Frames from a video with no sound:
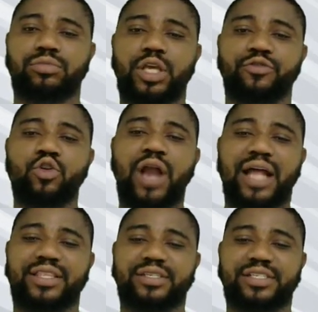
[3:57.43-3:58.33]
if you look
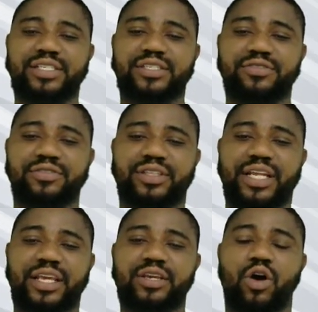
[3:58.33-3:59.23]
at these
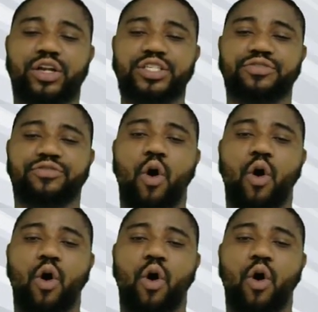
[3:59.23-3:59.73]
3 or these